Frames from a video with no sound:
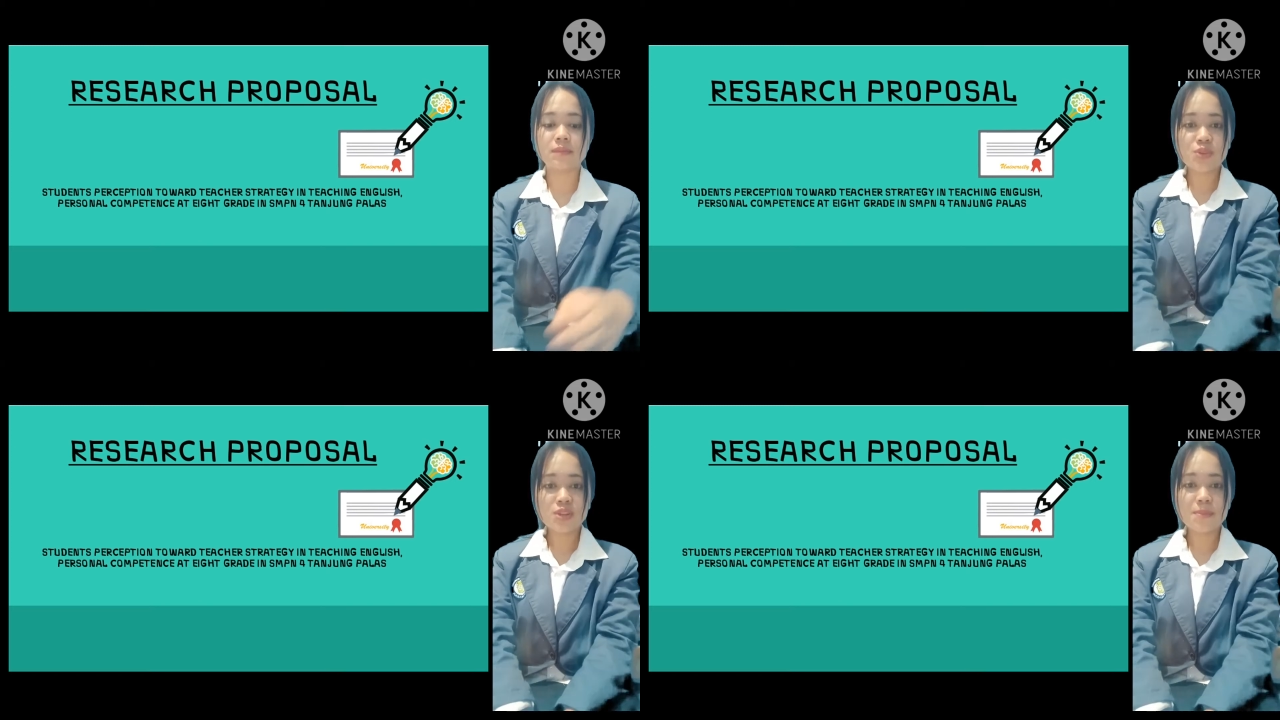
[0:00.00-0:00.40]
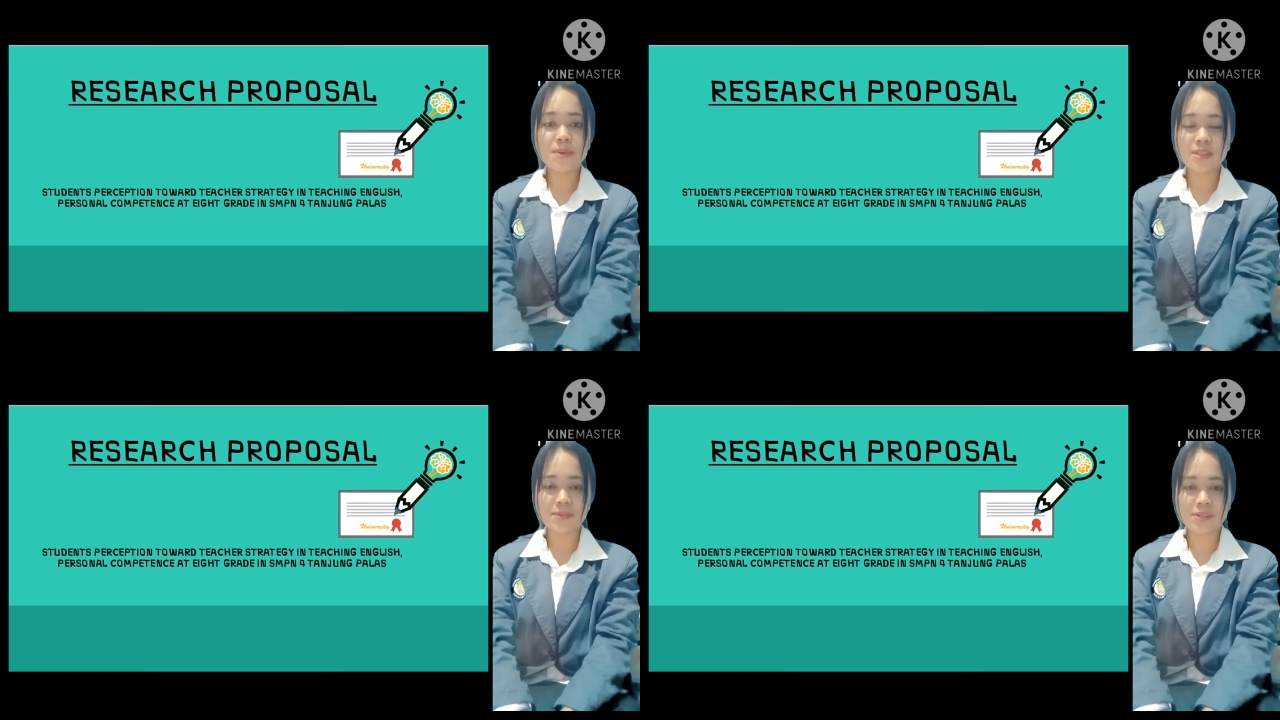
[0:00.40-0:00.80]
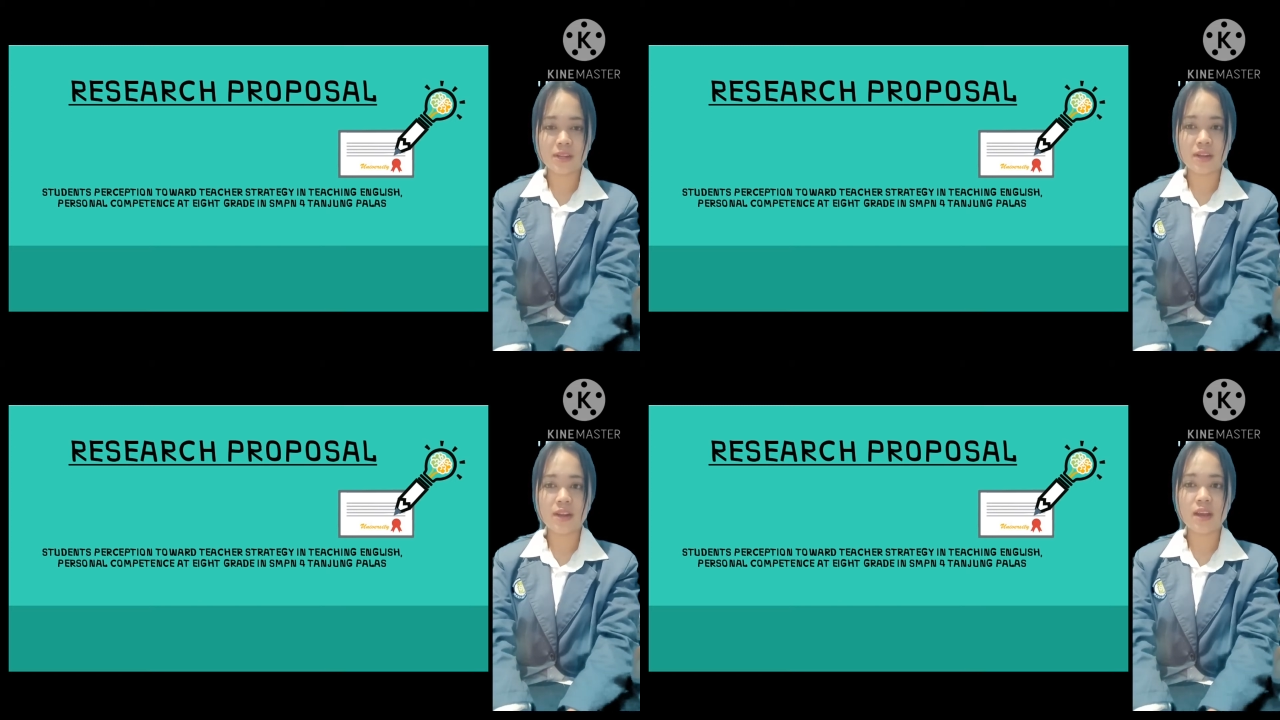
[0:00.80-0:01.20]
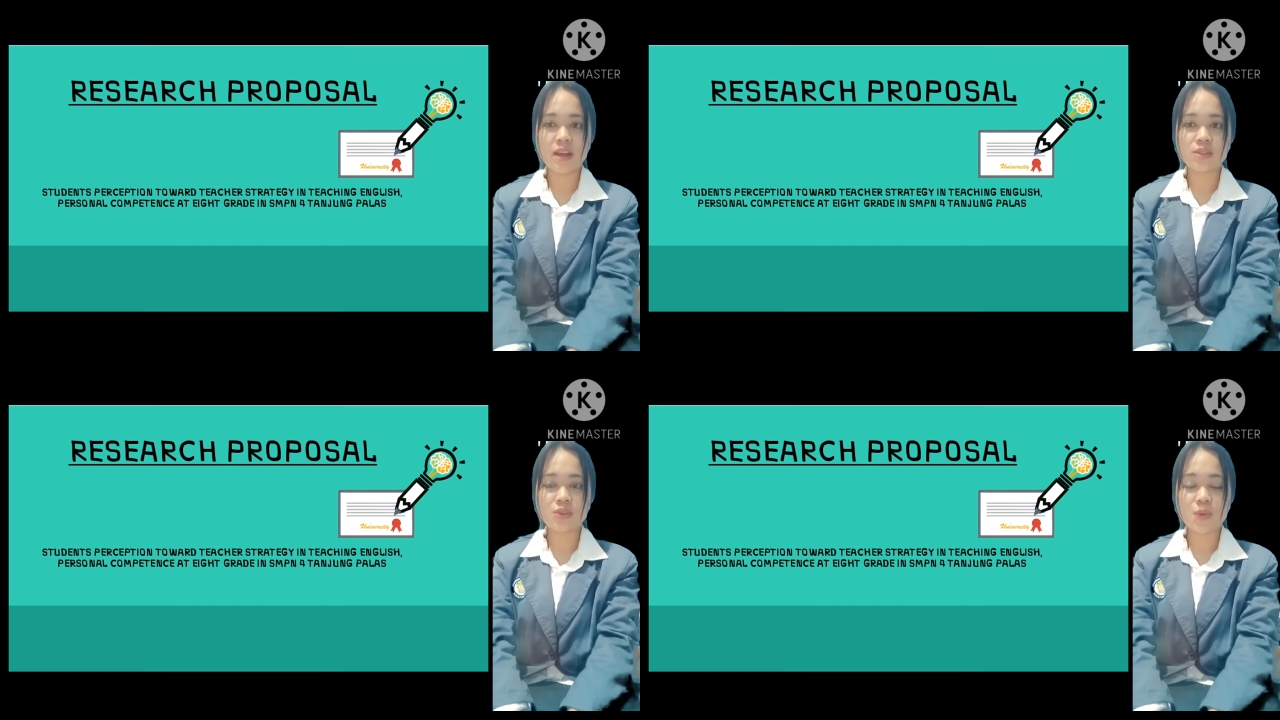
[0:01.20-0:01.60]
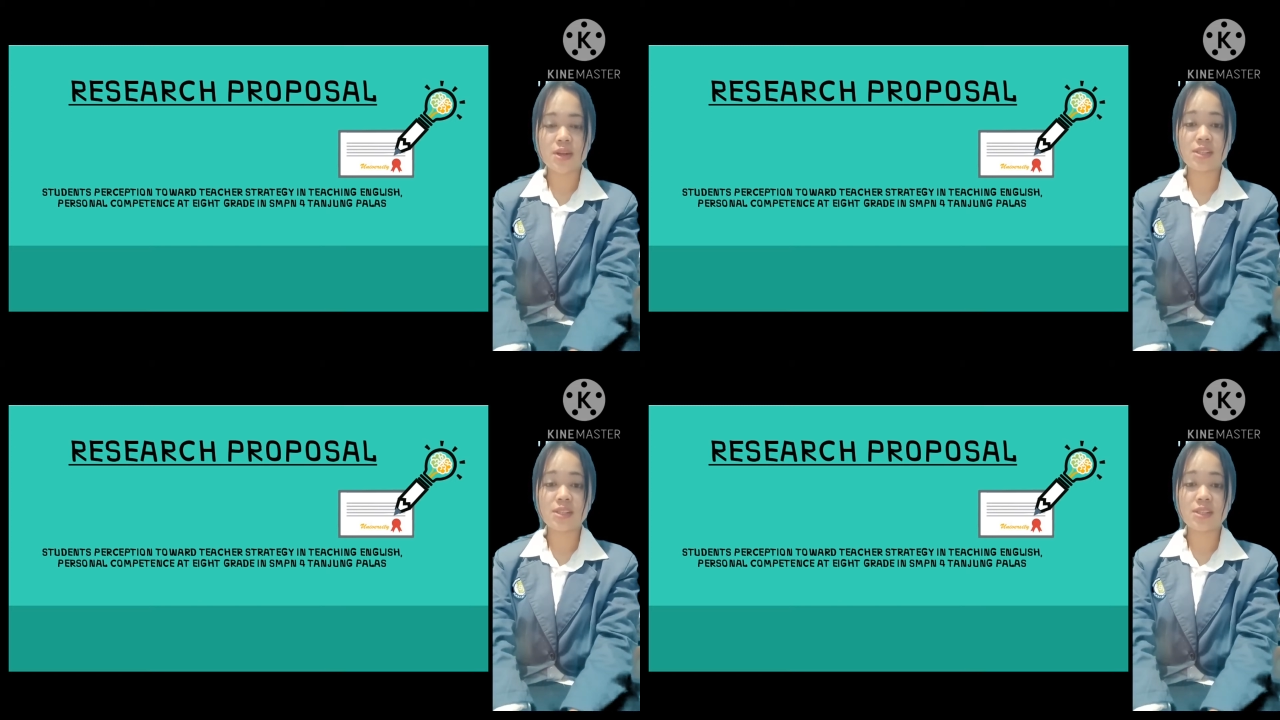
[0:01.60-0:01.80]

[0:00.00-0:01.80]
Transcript: Student Perception Toward